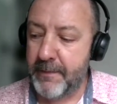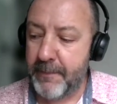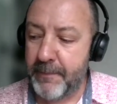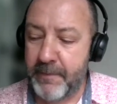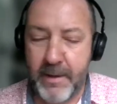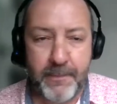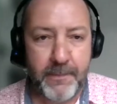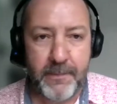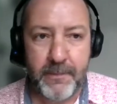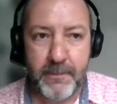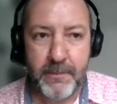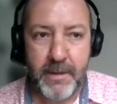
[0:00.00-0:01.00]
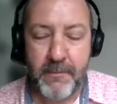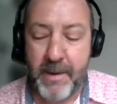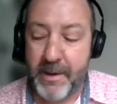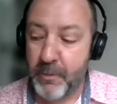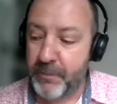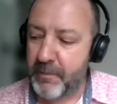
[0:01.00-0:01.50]
Sometimes it
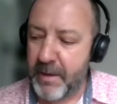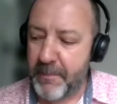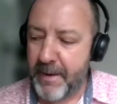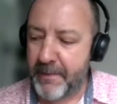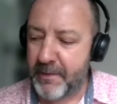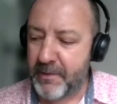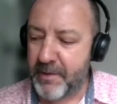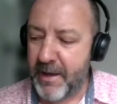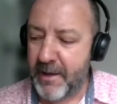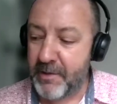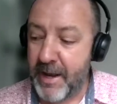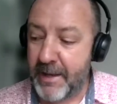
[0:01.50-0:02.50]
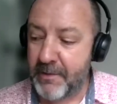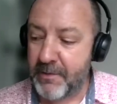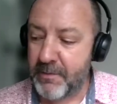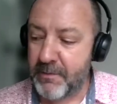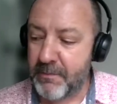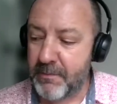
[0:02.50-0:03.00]
may also be about the chat, a
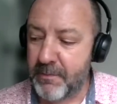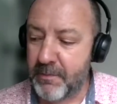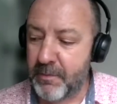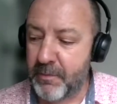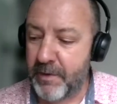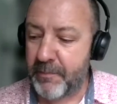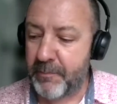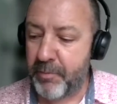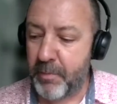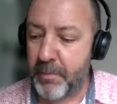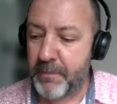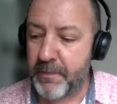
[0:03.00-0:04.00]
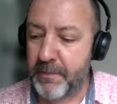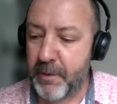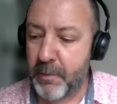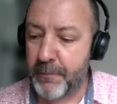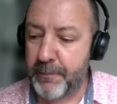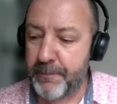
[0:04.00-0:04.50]
challenge to address a problem to
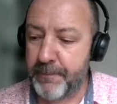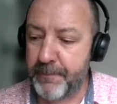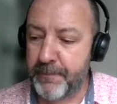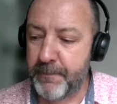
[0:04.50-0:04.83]
solve.